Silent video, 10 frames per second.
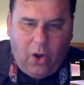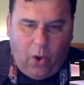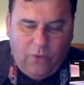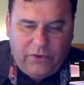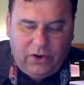
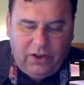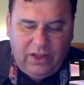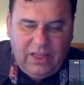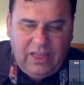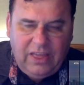
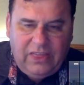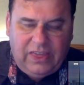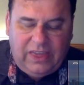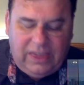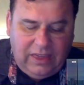over
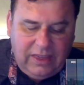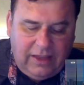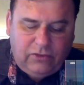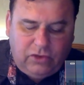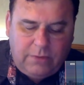the
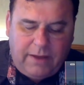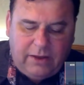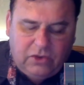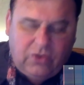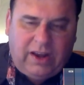Eastern
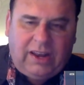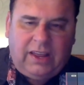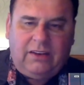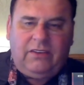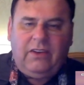
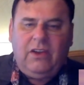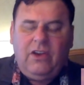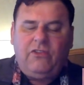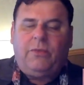Mediterranean